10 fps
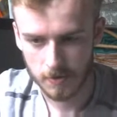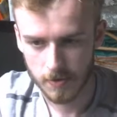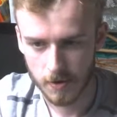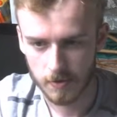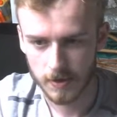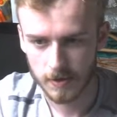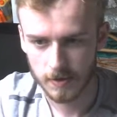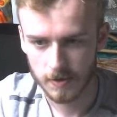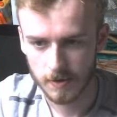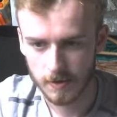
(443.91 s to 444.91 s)

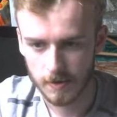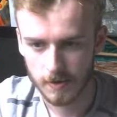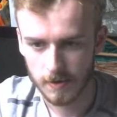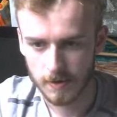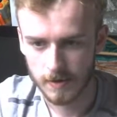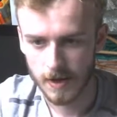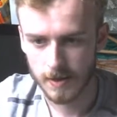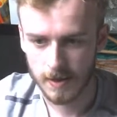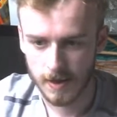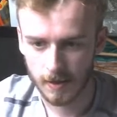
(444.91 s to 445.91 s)

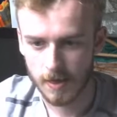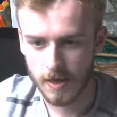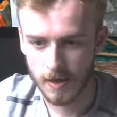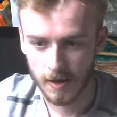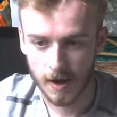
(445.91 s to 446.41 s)
token.txt,